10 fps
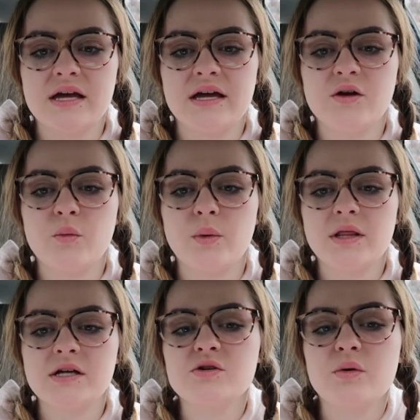And where
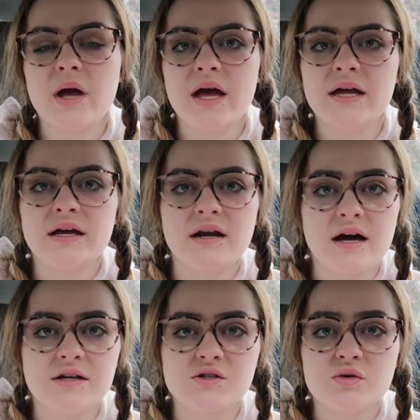that's okay in
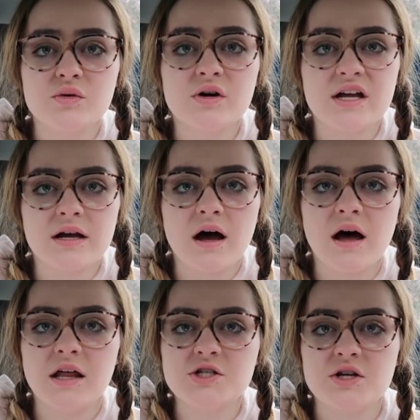high school, in
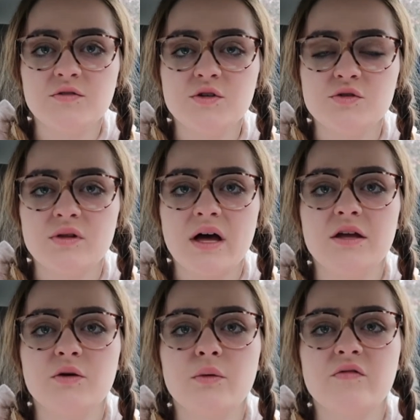college, if you do that,
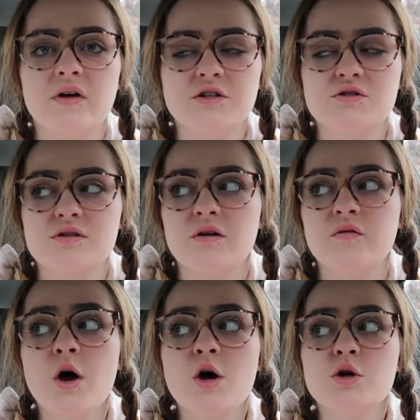you will find yourself
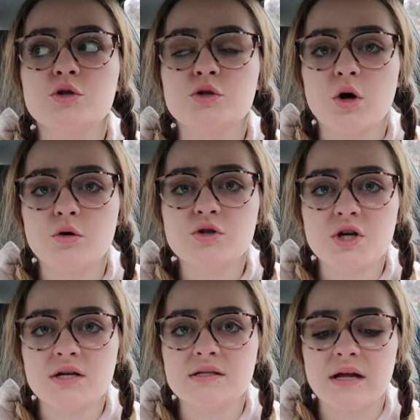so
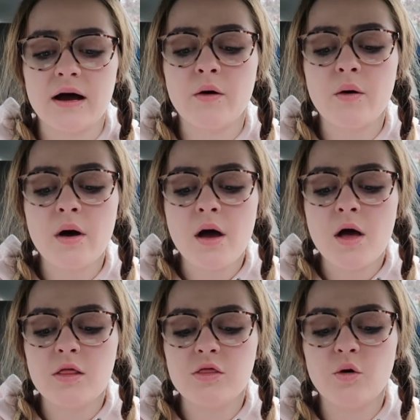stressed out.
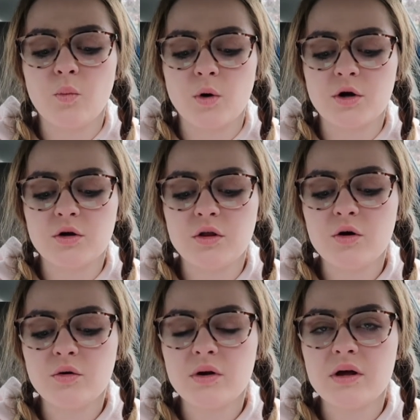The
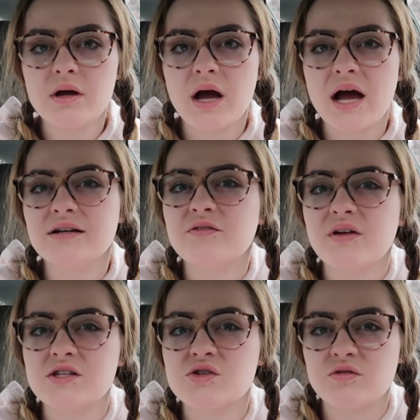workload kind of
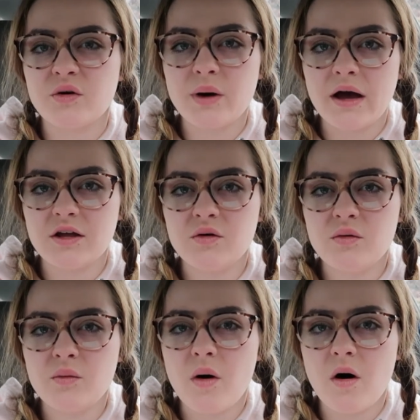gets thrown at
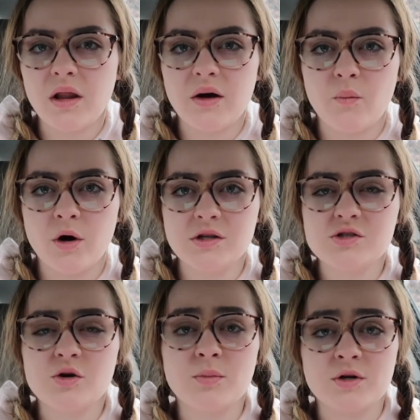you all at once.
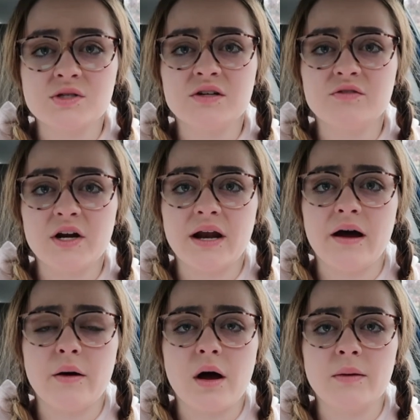So personally, right
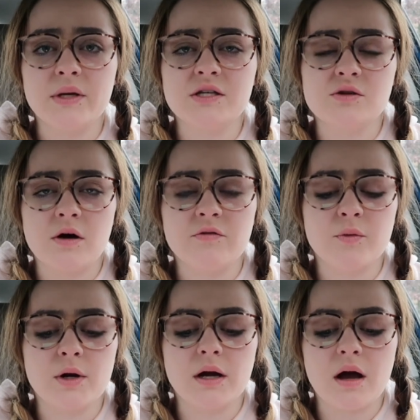now, I'm a
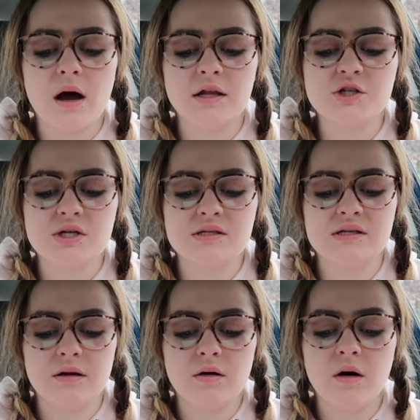sophomore in college at
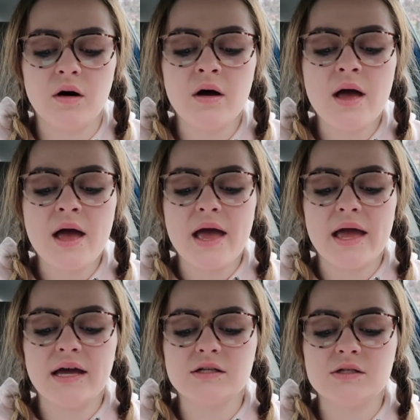Seton Hall,
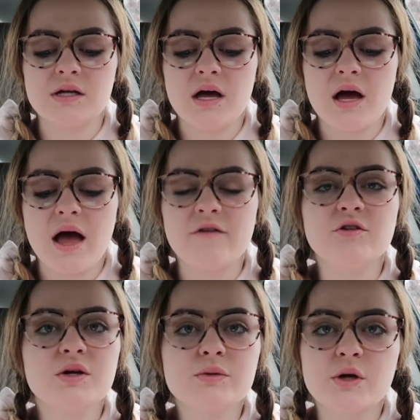and
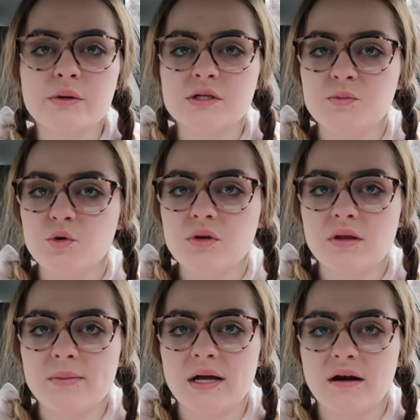everything was going smooth in
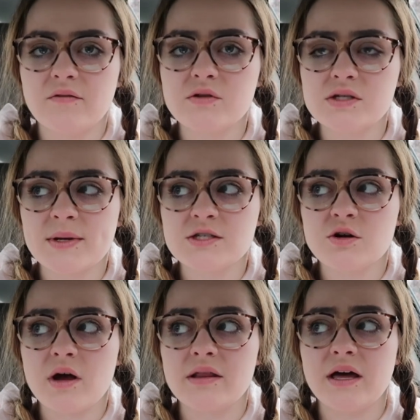the beginning of the semester,
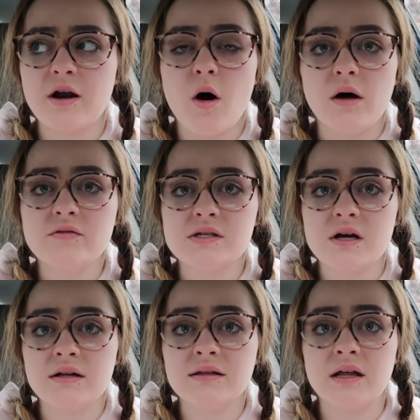and then all of a
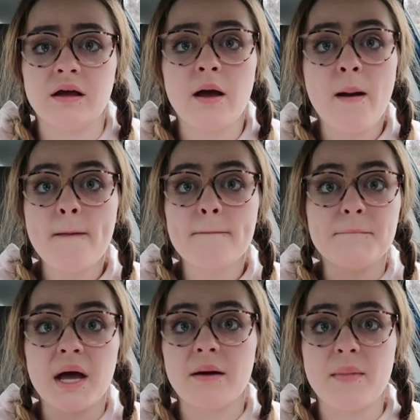sudden, like,
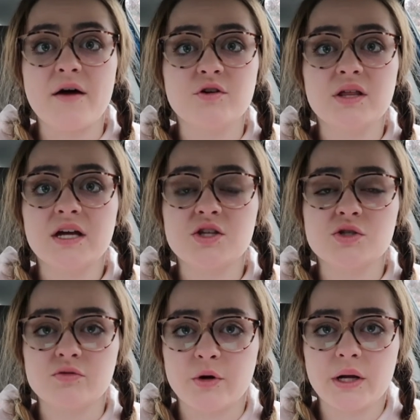bam, everything gets
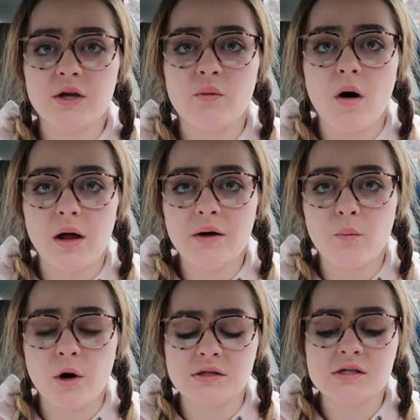thrown at you all at
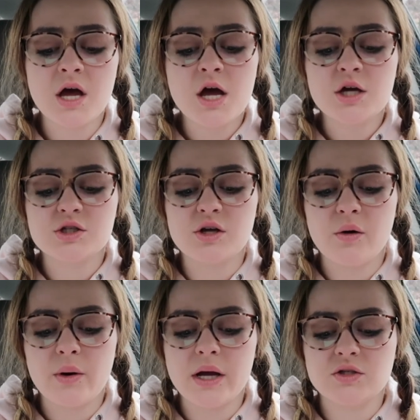once.
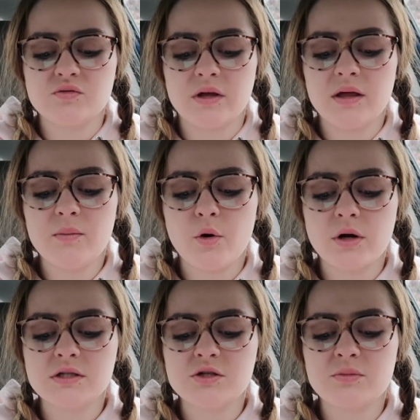So it's really
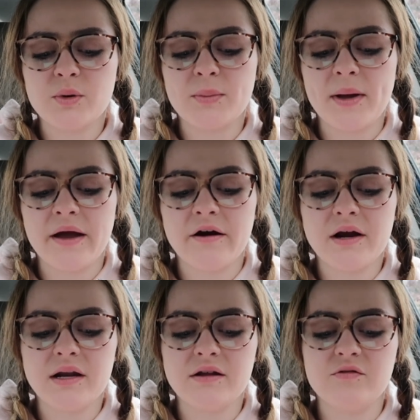important to prepare
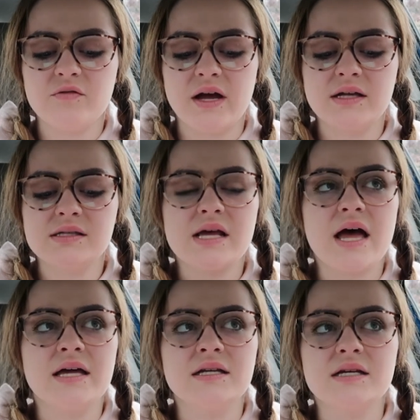in advance
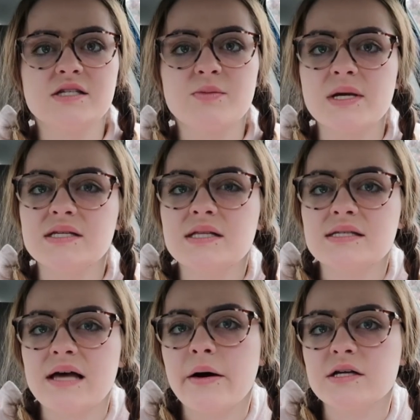and space
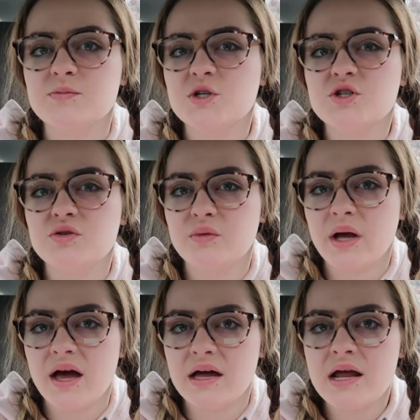things out as much as you
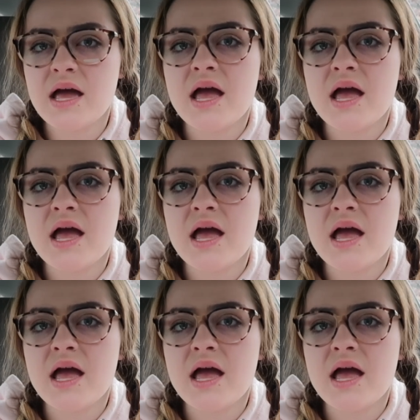can.